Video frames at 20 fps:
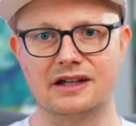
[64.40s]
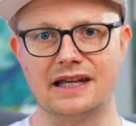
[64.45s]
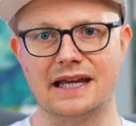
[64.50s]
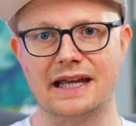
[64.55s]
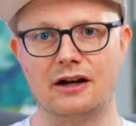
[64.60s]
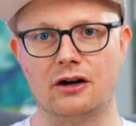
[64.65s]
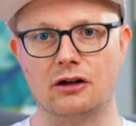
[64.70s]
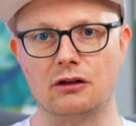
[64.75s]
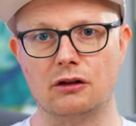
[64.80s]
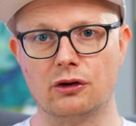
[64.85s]

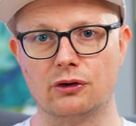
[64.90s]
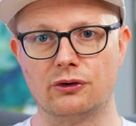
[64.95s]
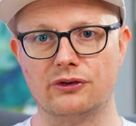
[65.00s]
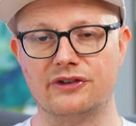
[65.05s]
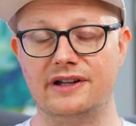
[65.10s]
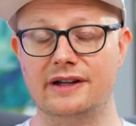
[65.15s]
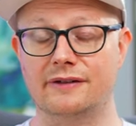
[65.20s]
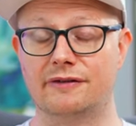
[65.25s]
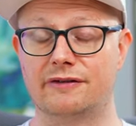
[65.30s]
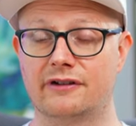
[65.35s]
get a little
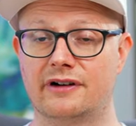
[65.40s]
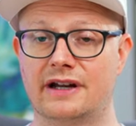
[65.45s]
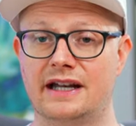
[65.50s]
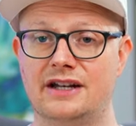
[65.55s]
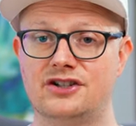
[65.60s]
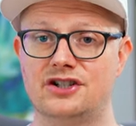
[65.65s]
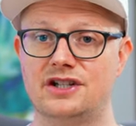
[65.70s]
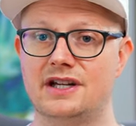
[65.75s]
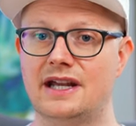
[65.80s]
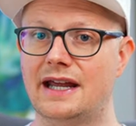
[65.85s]

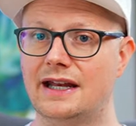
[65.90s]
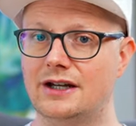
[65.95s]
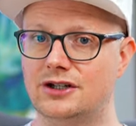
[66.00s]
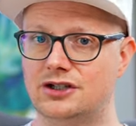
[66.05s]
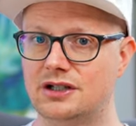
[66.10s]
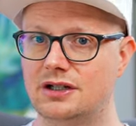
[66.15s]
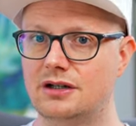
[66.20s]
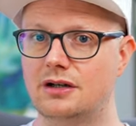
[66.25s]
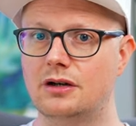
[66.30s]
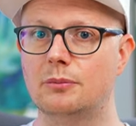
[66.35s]

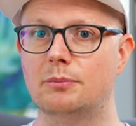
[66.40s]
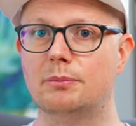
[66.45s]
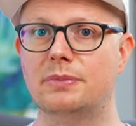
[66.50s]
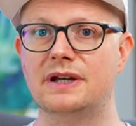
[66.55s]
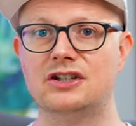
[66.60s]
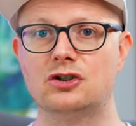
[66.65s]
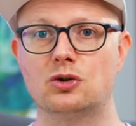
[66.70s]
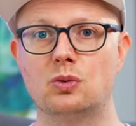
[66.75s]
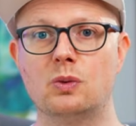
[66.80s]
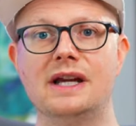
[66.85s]
differentiation
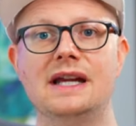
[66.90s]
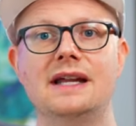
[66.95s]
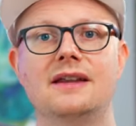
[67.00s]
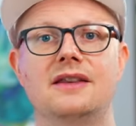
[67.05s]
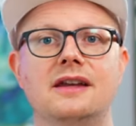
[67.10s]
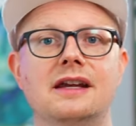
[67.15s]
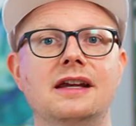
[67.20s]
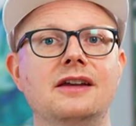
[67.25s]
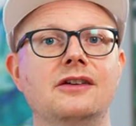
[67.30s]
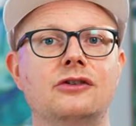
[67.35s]

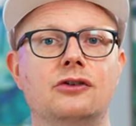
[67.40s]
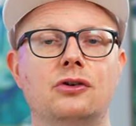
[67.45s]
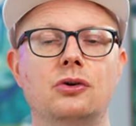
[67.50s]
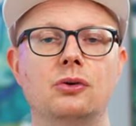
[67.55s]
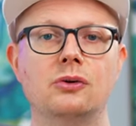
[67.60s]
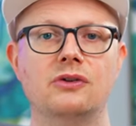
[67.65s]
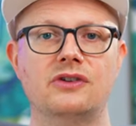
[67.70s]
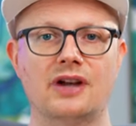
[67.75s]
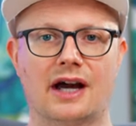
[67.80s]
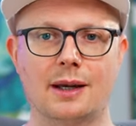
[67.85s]
between these
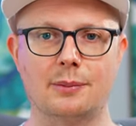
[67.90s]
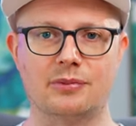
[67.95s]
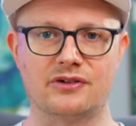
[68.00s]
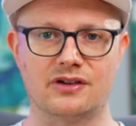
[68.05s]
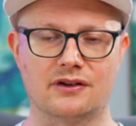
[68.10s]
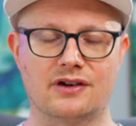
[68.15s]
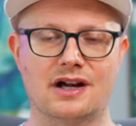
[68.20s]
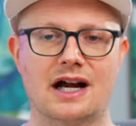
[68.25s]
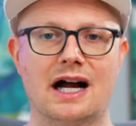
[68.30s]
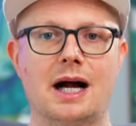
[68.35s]
two types
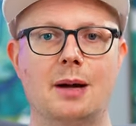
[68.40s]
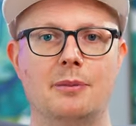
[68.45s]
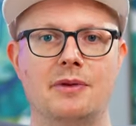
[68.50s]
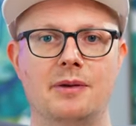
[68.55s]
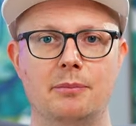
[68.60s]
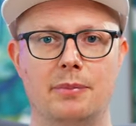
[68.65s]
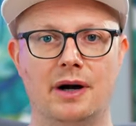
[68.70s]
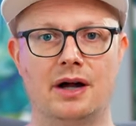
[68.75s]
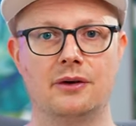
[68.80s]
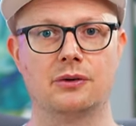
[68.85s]
of
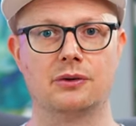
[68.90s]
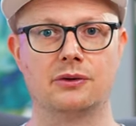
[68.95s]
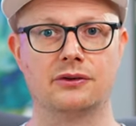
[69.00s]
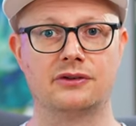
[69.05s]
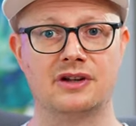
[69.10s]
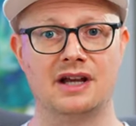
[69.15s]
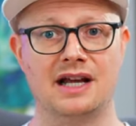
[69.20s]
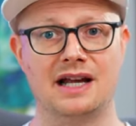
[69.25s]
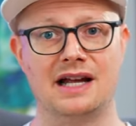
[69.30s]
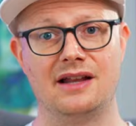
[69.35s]
common
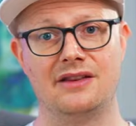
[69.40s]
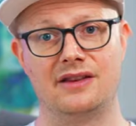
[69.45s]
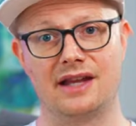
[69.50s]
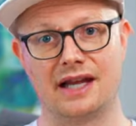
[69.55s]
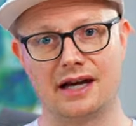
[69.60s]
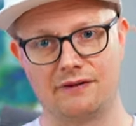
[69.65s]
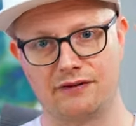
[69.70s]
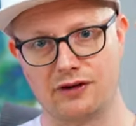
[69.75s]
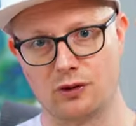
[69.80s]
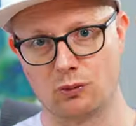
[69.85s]
bundles
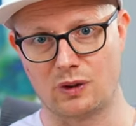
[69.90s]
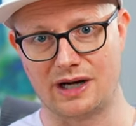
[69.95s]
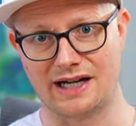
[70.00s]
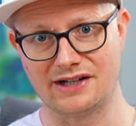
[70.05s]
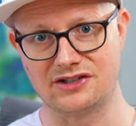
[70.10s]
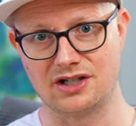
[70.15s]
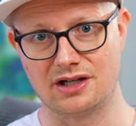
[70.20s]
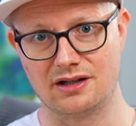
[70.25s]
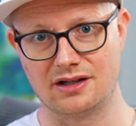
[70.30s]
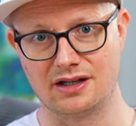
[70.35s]
that if you're
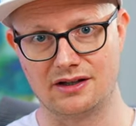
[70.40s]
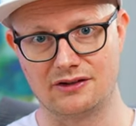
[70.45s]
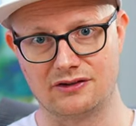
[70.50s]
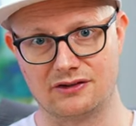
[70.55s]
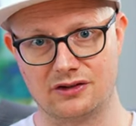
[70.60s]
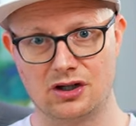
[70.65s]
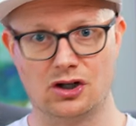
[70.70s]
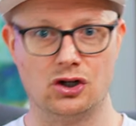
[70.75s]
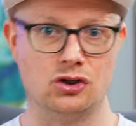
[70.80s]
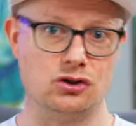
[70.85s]
watching
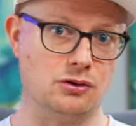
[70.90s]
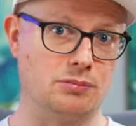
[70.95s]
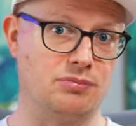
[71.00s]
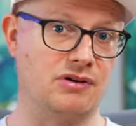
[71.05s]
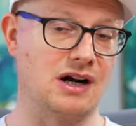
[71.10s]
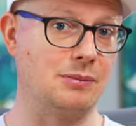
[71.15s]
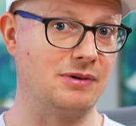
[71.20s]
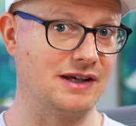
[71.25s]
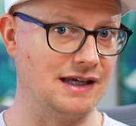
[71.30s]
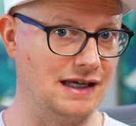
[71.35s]
this, you're
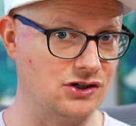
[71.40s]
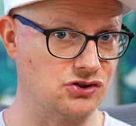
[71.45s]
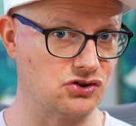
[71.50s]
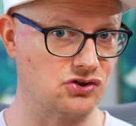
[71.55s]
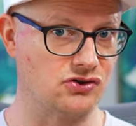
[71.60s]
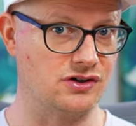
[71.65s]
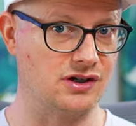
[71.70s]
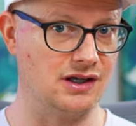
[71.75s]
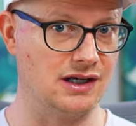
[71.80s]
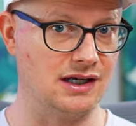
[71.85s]
probably
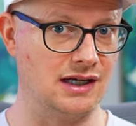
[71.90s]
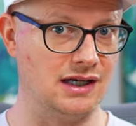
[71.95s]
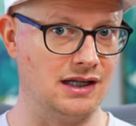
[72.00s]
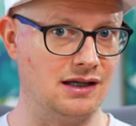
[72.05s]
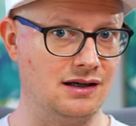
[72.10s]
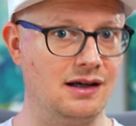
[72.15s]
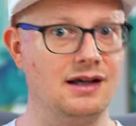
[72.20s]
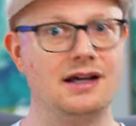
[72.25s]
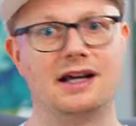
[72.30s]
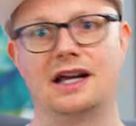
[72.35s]
interested
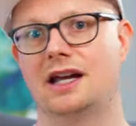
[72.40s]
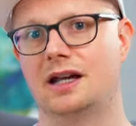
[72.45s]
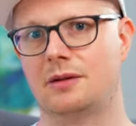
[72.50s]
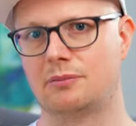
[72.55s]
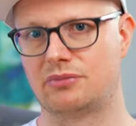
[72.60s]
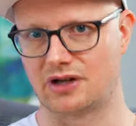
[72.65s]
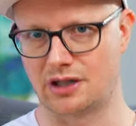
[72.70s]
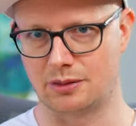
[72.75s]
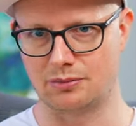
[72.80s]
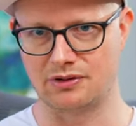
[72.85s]
in
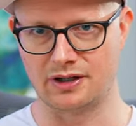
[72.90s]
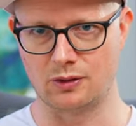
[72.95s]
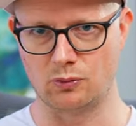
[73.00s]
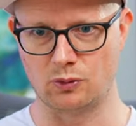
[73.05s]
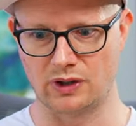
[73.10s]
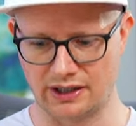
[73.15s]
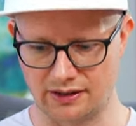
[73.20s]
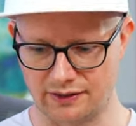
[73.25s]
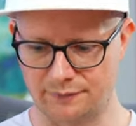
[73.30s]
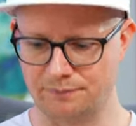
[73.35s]
and probably
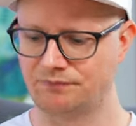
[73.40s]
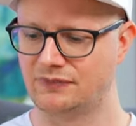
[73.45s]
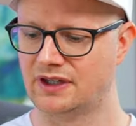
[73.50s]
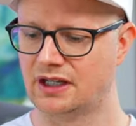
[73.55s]
wear.